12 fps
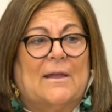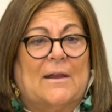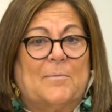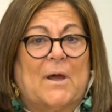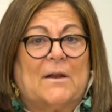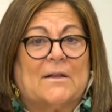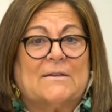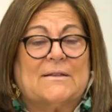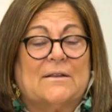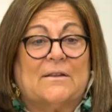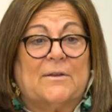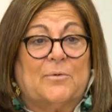and Monica
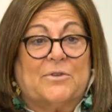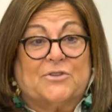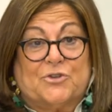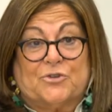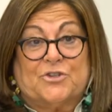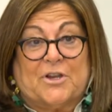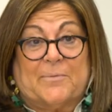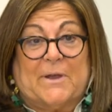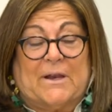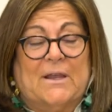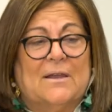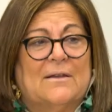Tilley with a search
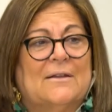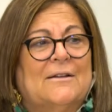committee.